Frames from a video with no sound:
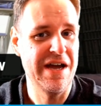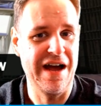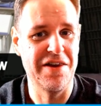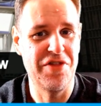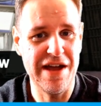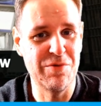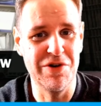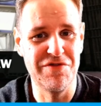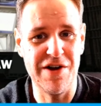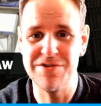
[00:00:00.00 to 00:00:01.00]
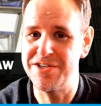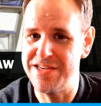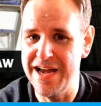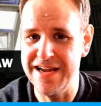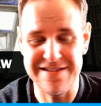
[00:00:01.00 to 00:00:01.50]
And they will vote to
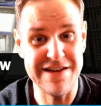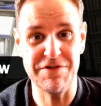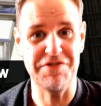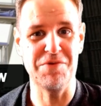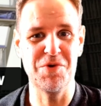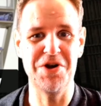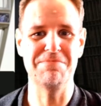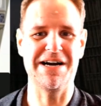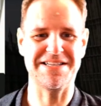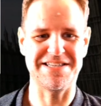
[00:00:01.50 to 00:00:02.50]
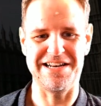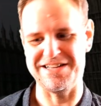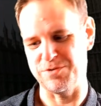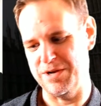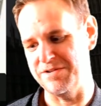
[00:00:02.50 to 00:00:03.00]
yay it, even if it were my silly
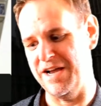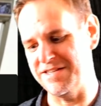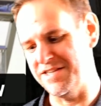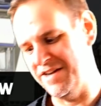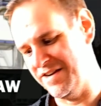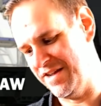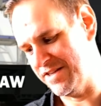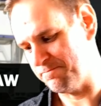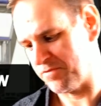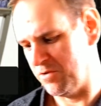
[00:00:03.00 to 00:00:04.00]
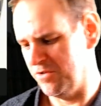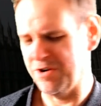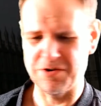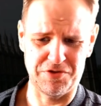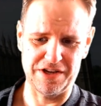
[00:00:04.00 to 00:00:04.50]
99 years. Although
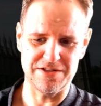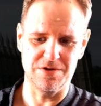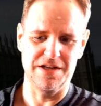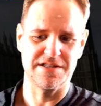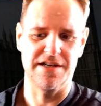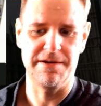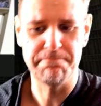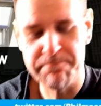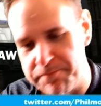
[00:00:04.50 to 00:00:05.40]
I don't think it's all that silly.